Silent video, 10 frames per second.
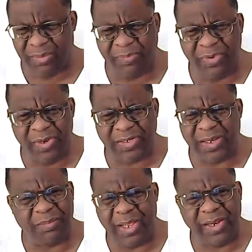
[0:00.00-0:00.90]
some of you this.
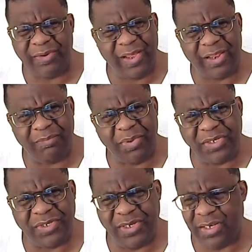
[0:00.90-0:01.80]
I might have not
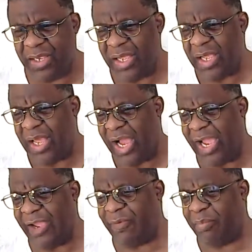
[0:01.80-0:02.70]
mentioned it.
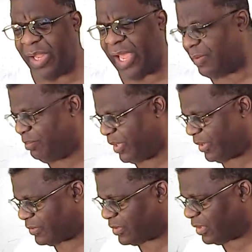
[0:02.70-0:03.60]
I have a black
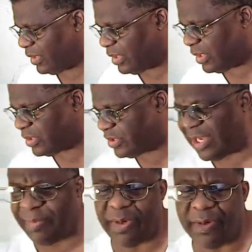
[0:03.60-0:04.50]
belt in
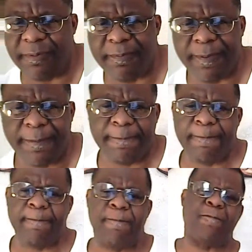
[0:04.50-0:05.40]
shopping.
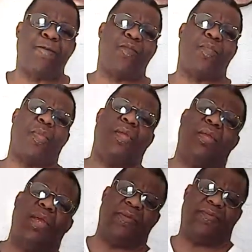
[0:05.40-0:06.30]

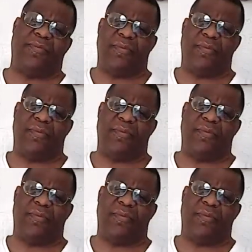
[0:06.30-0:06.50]
Yes.